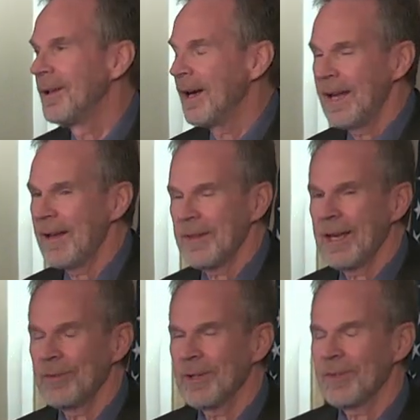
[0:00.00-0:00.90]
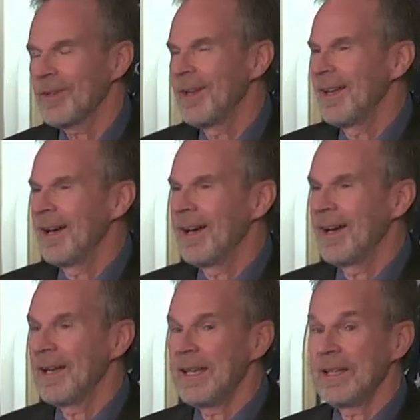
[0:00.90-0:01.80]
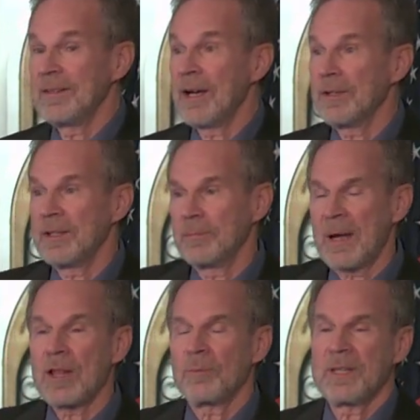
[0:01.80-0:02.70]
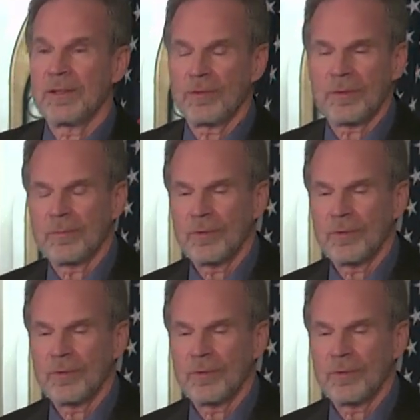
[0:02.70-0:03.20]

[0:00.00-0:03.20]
I have the address, uh, down in Palominas.